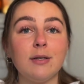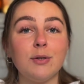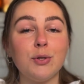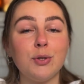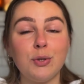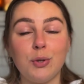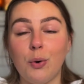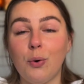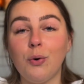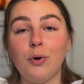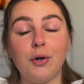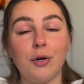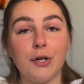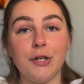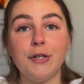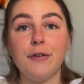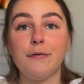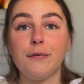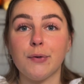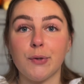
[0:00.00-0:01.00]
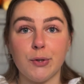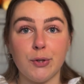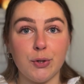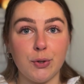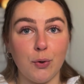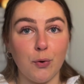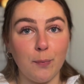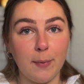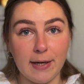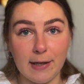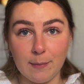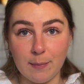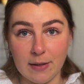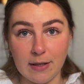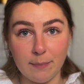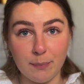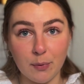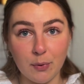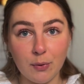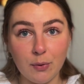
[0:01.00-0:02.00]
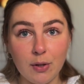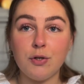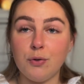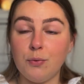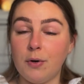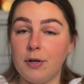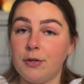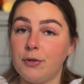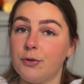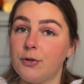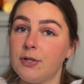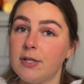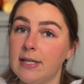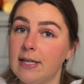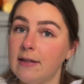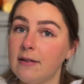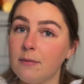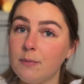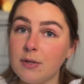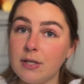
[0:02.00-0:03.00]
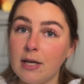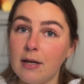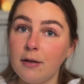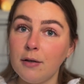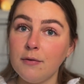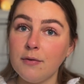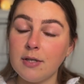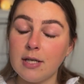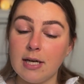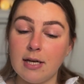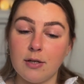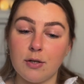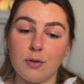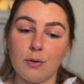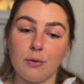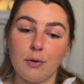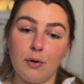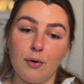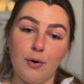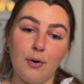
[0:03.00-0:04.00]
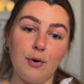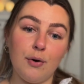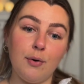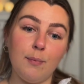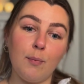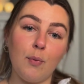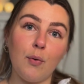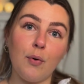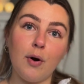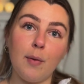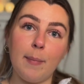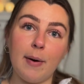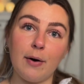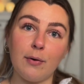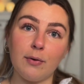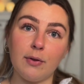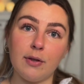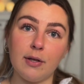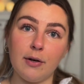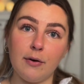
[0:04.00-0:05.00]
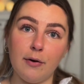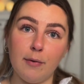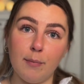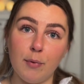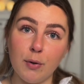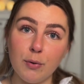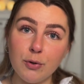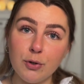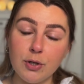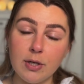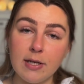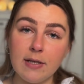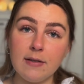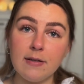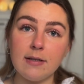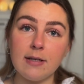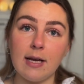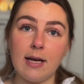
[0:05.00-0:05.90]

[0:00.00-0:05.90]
so good for so many people to understand themselves and to learn more about their emotions